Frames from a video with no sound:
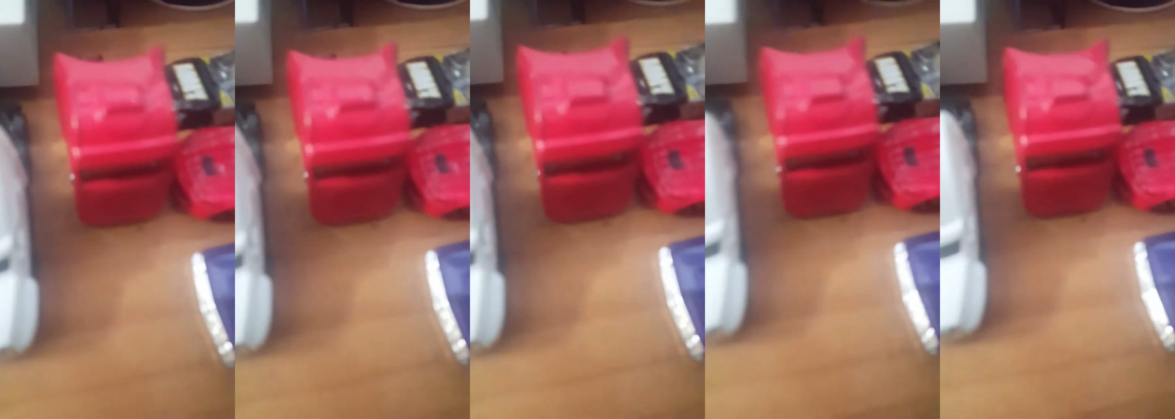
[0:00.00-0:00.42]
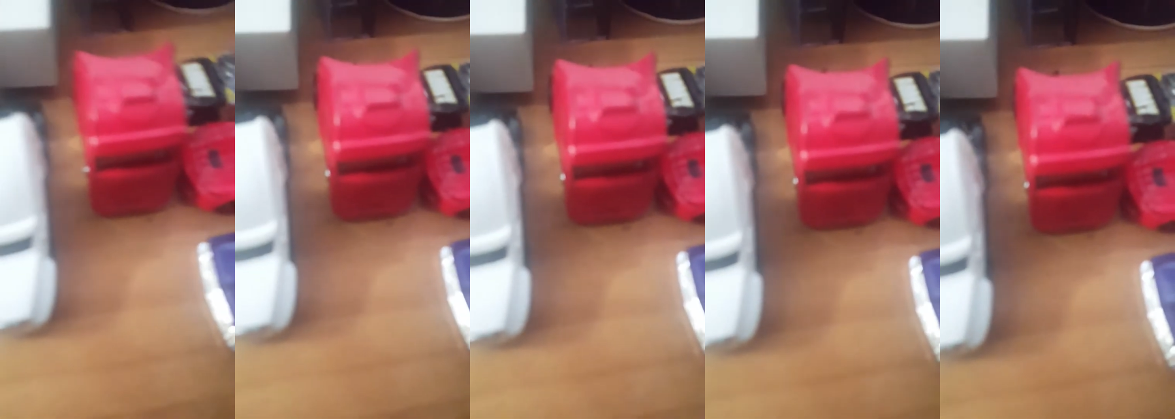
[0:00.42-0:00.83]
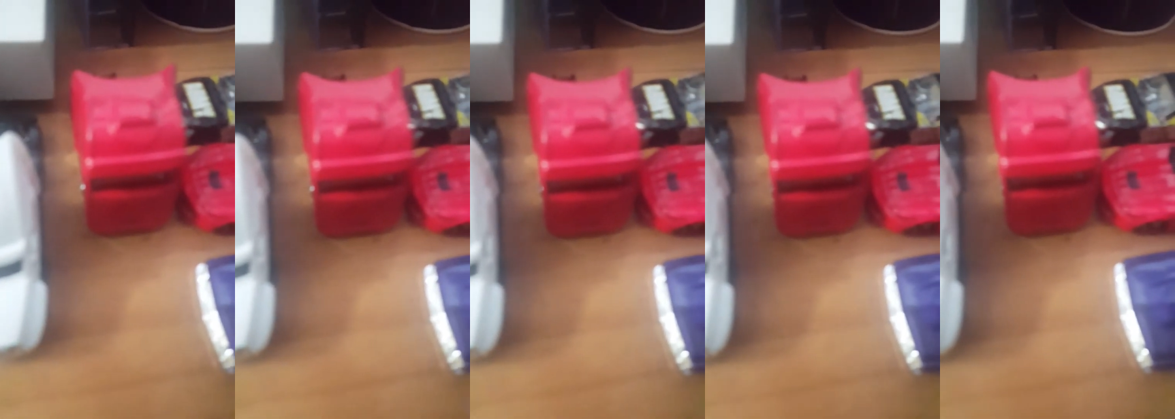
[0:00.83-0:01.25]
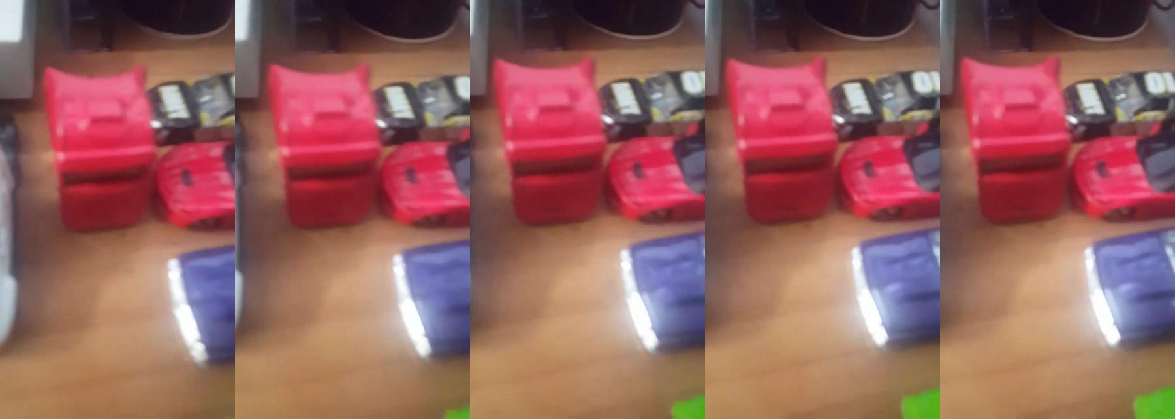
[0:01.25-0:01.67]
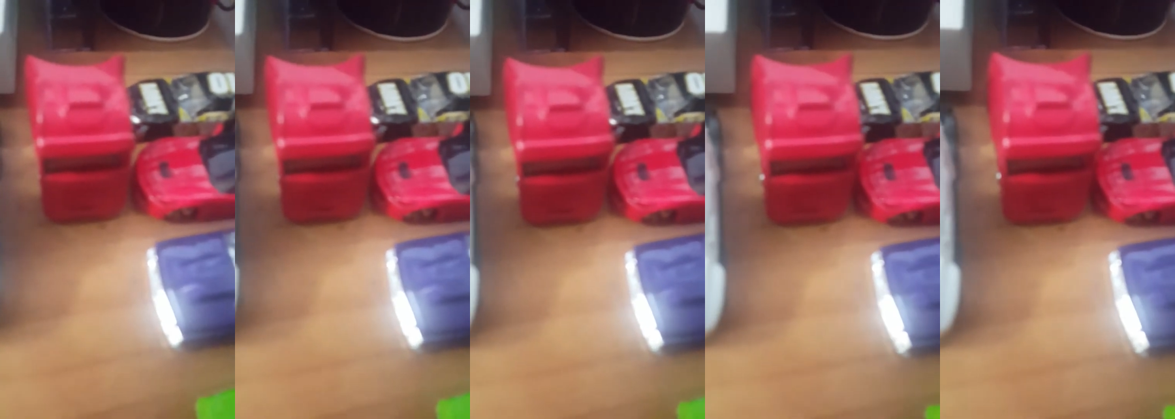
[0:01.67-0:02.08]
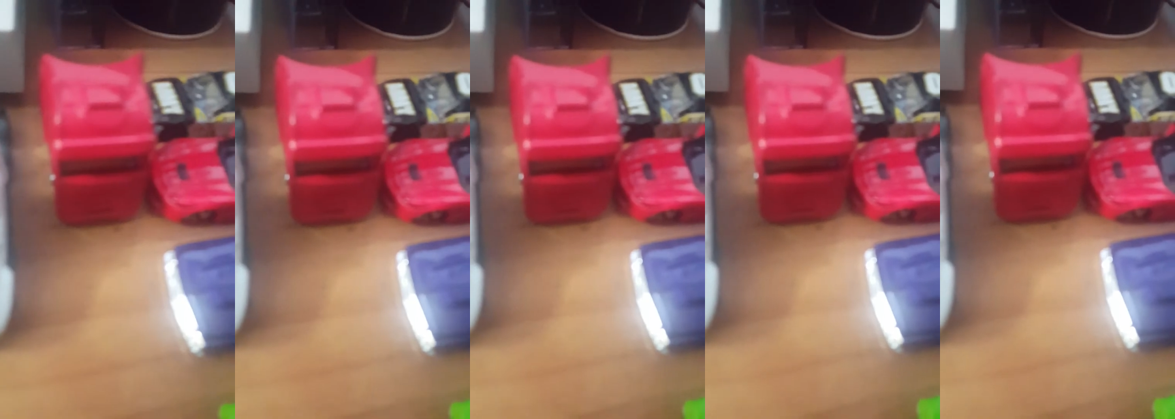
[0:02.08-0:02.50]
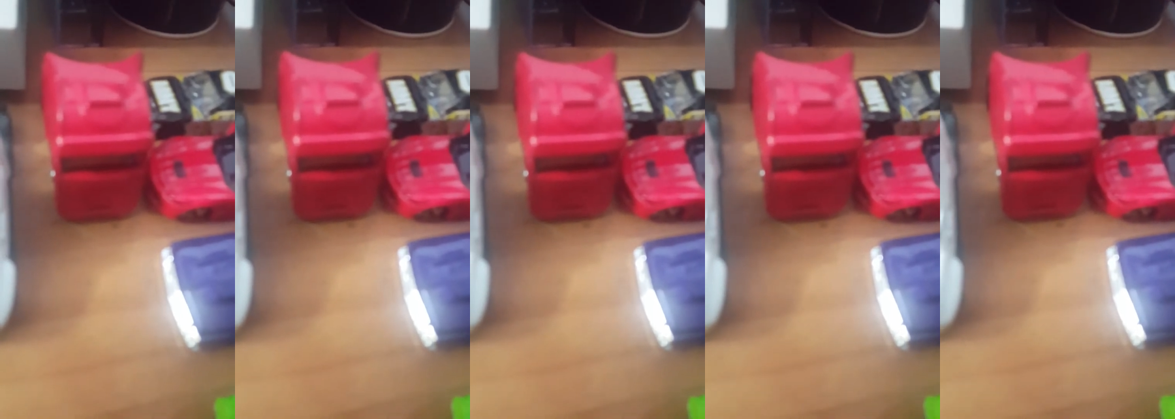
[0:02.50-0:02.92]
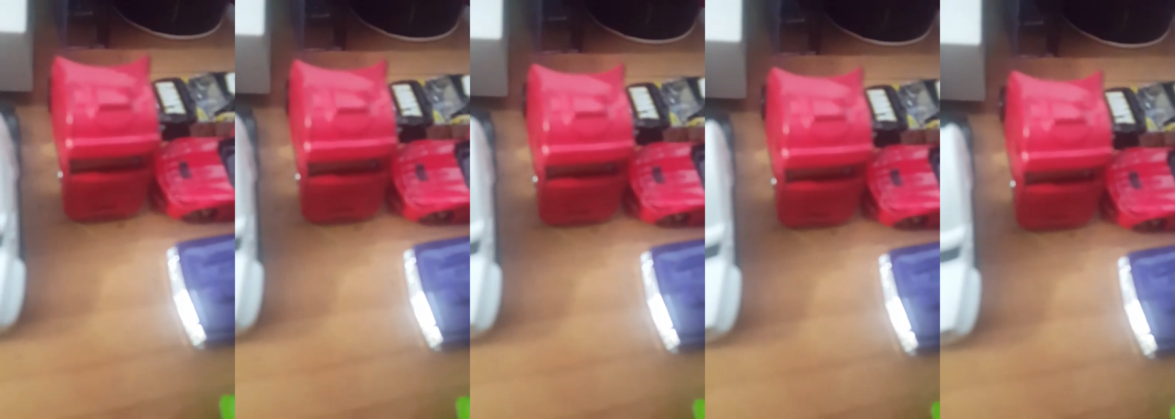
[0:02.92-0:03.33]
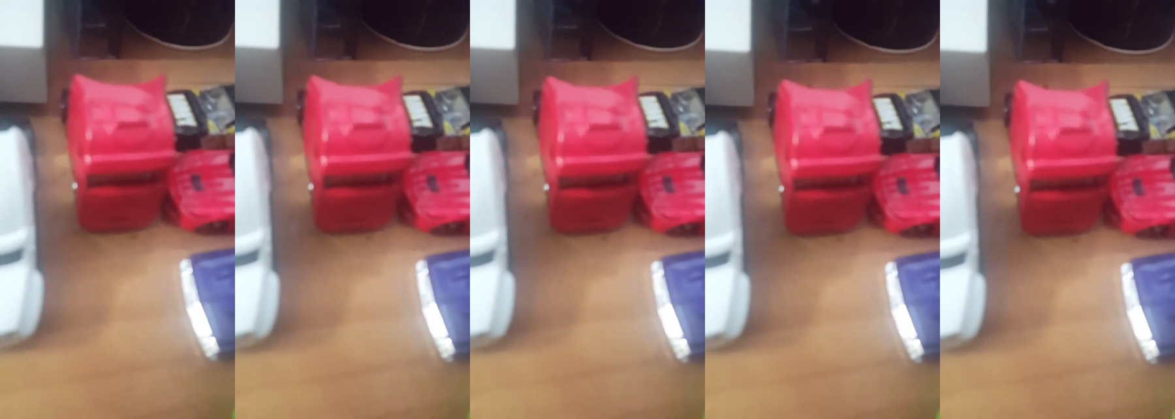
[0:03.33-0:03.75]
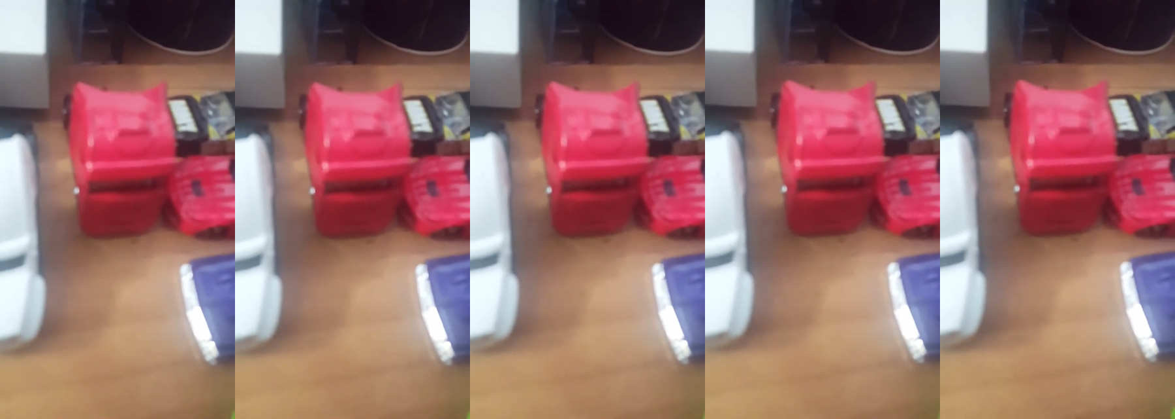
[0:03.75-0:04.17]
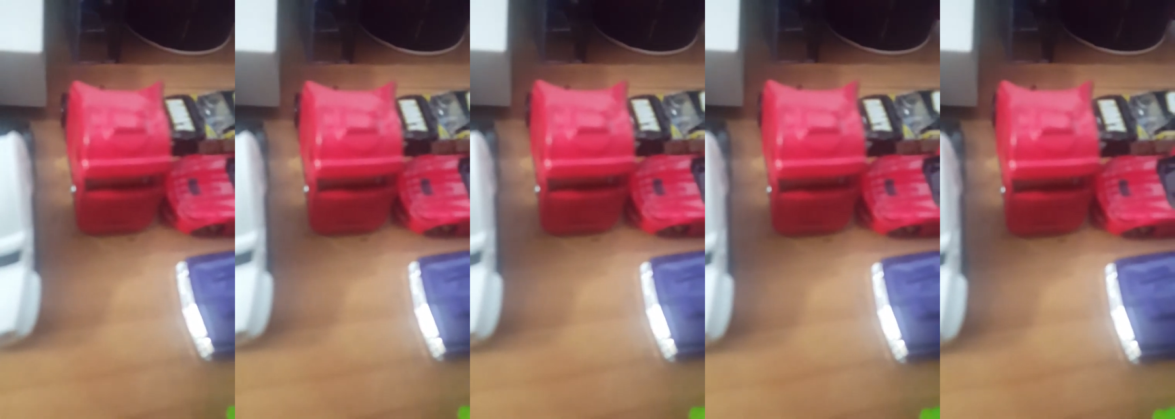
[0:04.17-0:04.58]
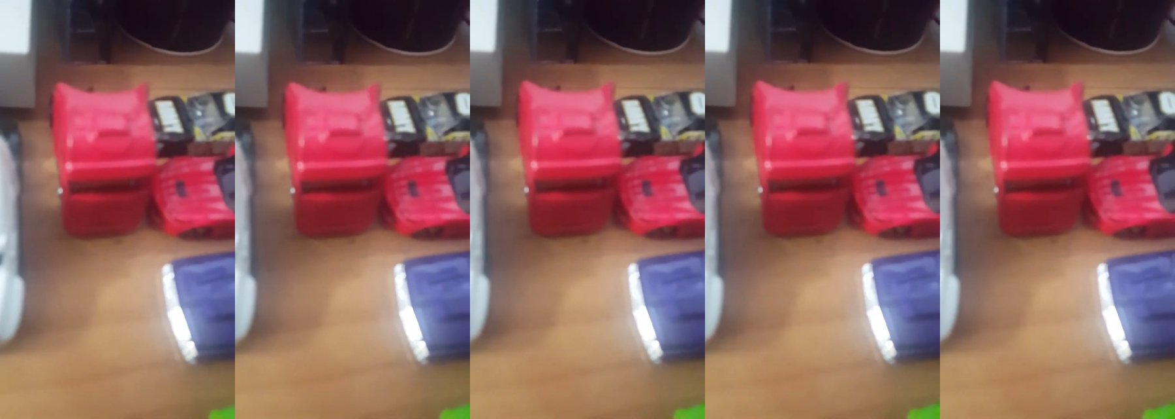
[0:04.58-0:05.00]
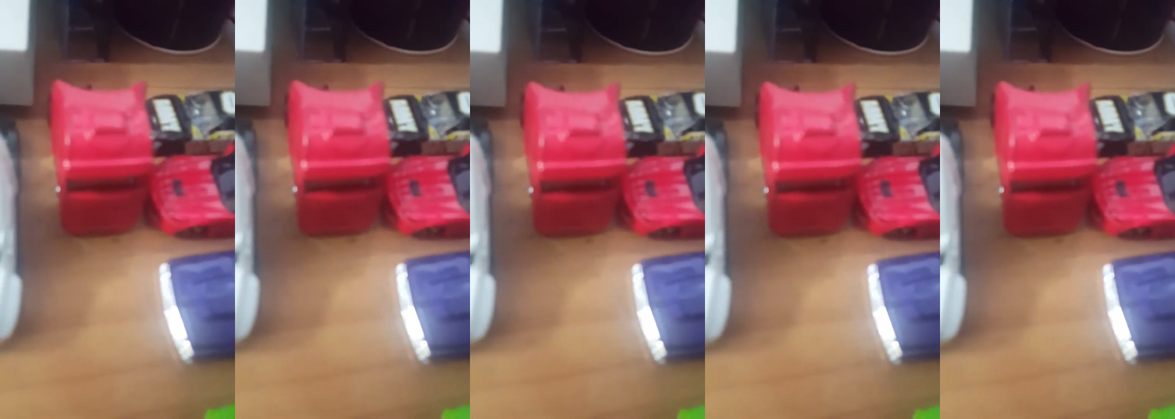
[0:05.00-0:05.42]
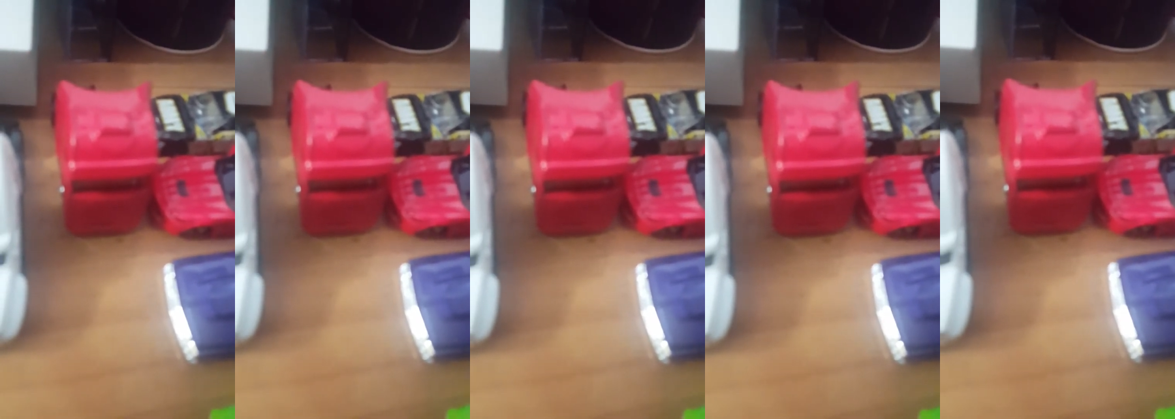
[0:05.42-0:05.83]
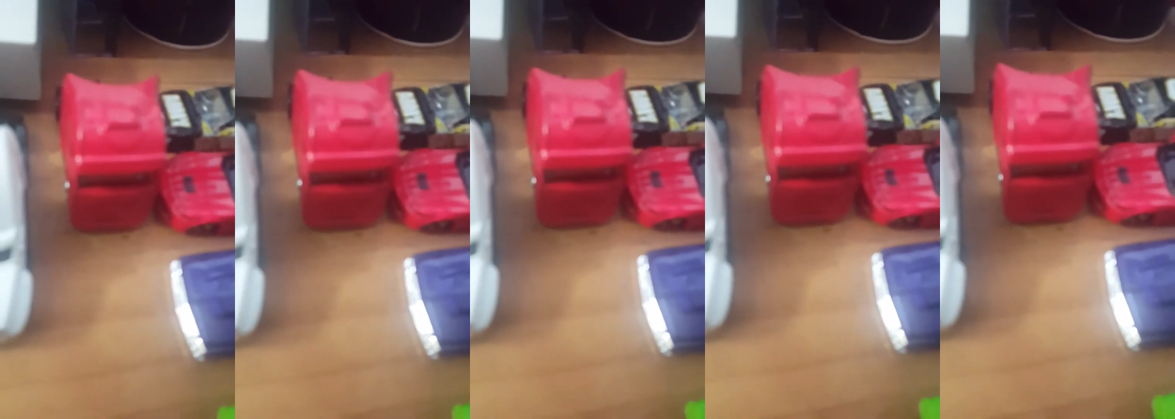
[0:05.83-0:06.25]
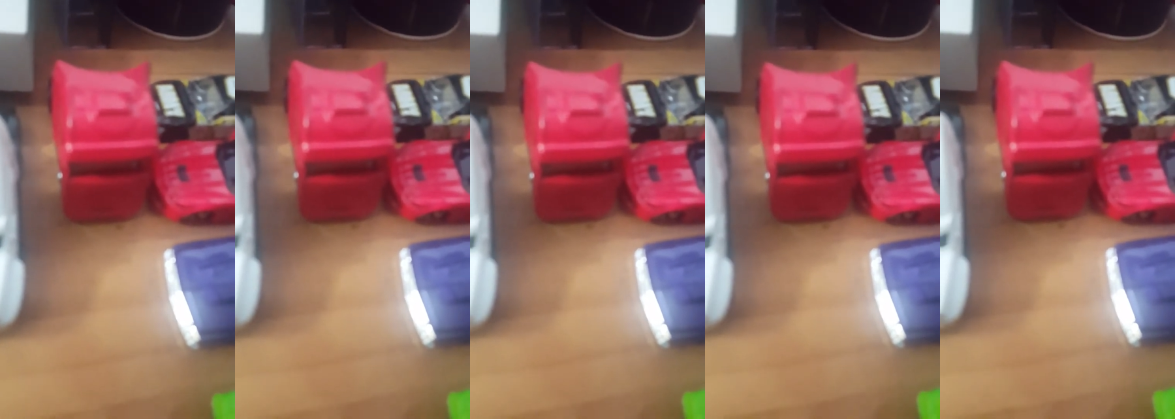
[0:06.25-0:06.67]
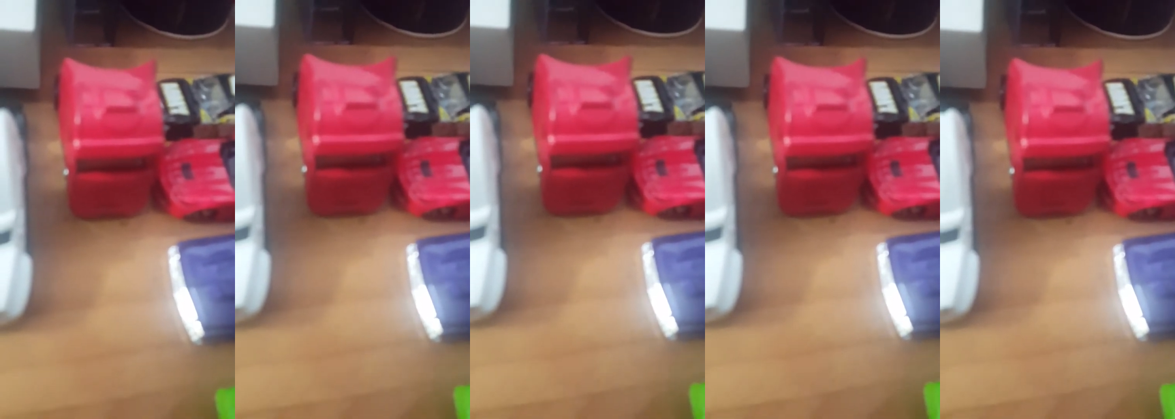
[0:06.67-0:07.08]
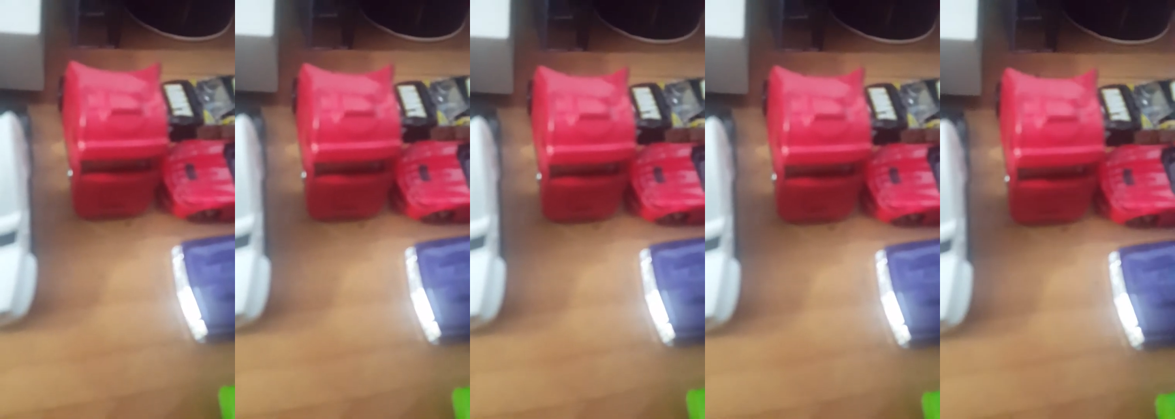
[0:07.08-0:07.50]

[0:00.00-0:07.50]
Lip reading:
(no speaker visible)